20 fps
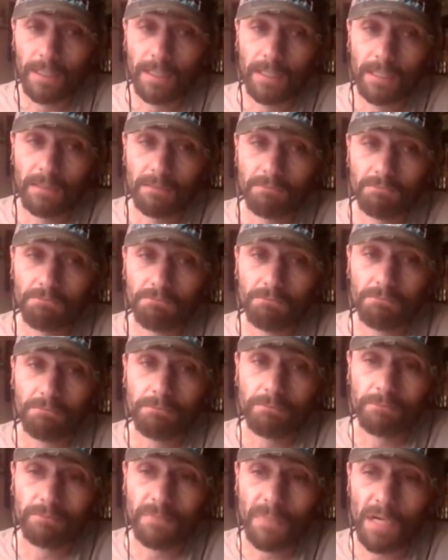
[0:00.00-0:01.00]

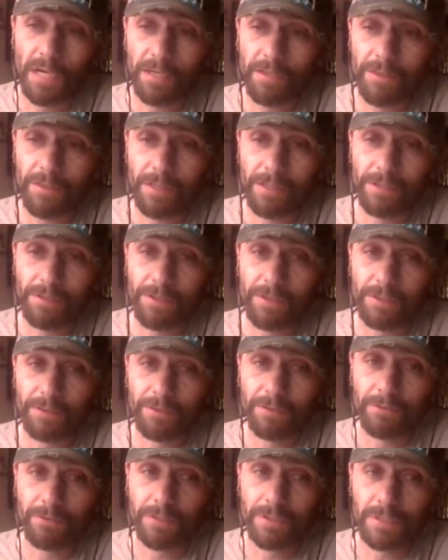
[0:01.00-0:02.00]
I think
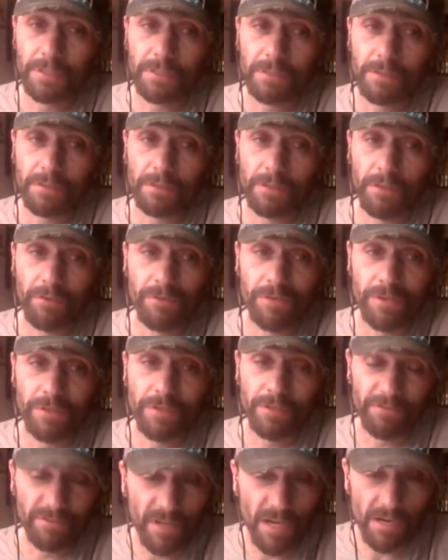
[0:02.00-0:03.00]
that
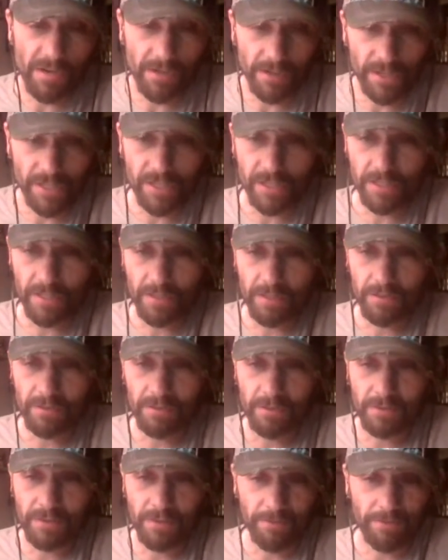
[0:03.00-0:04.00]
losing
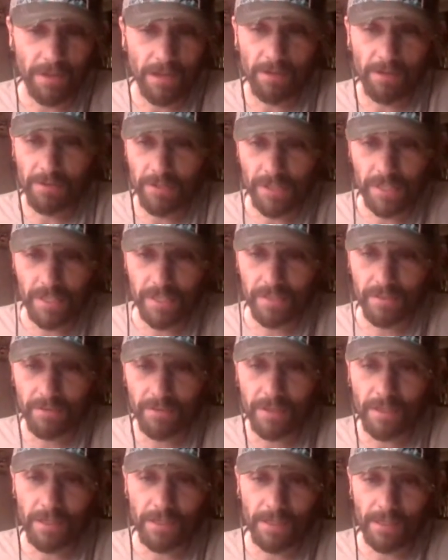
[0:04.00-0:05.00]

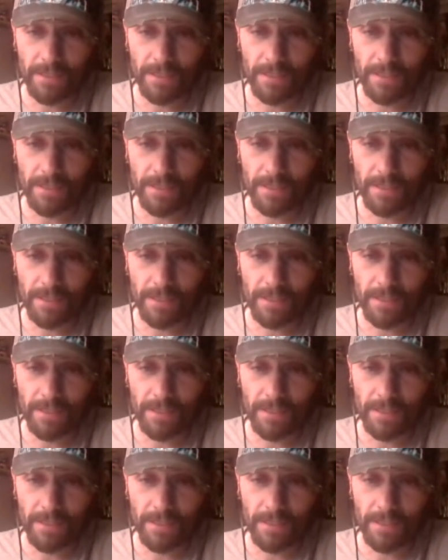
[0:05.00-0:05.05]
Tavares